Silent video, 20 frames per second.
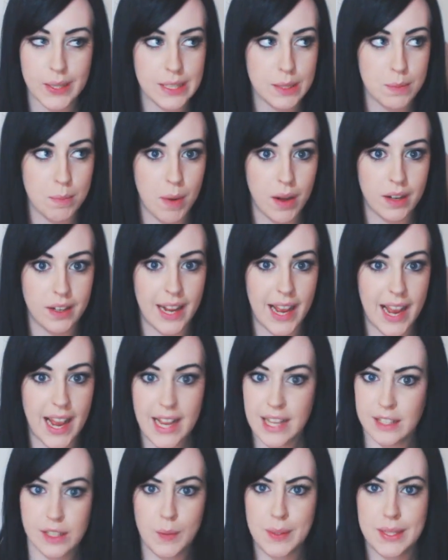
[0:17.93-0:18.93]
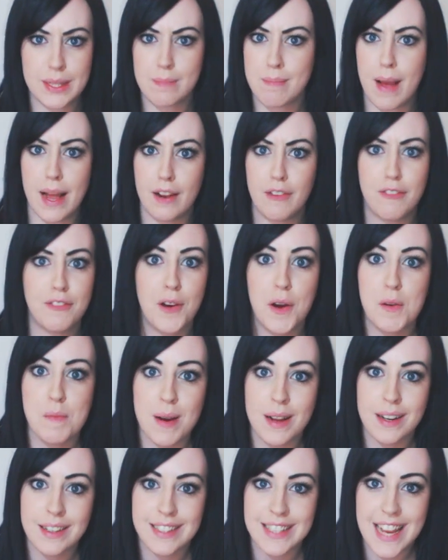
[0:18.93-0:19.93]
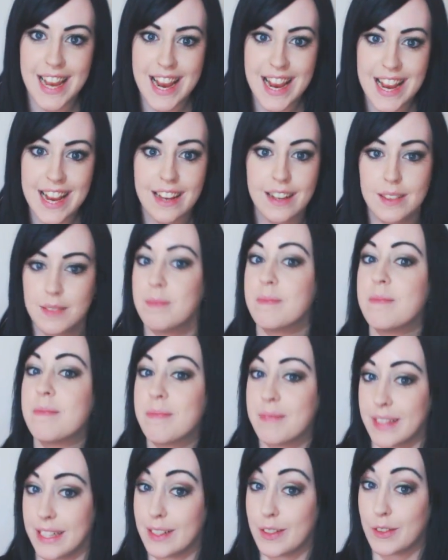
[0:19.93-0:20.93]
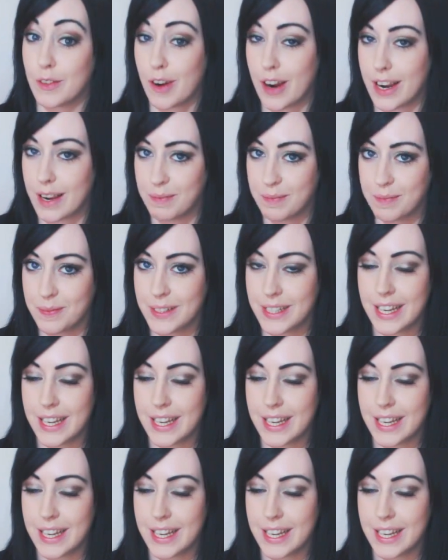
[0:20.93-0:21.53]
It's Monday, so it's Malaphone Monday. That's right.